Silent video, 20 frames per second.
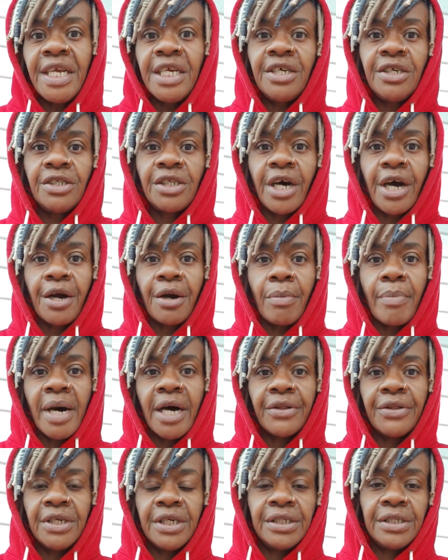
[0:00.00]
can talk
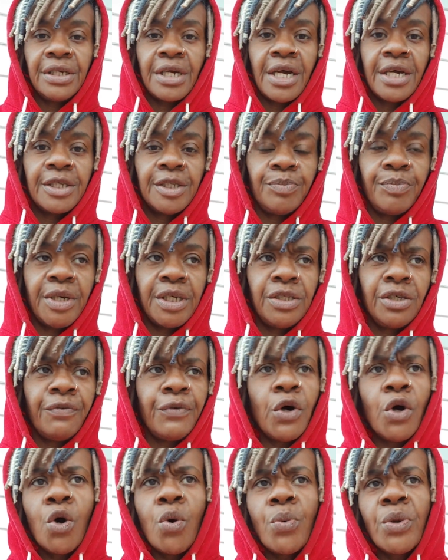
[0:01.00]
about this in aspects of,
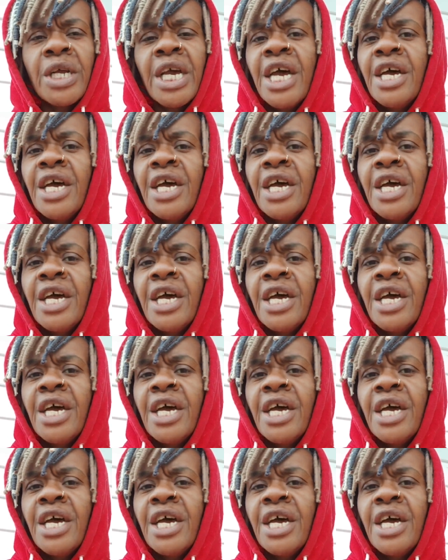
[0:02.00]
oh,